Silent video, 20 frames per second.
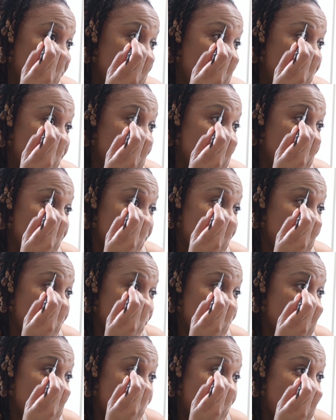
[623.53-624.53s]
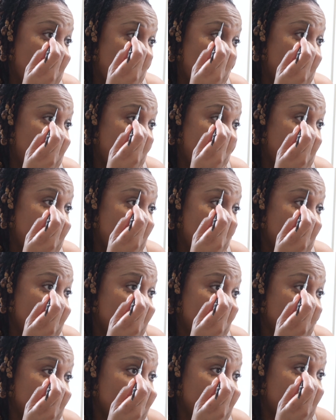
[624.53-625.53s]
The powder
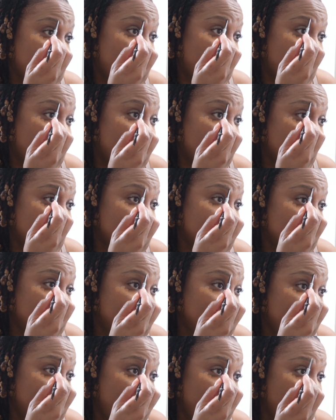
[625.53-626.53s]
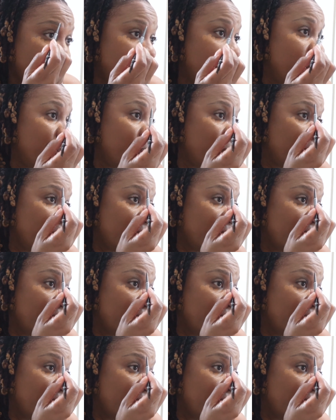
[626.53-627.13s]
helps for the product to grip,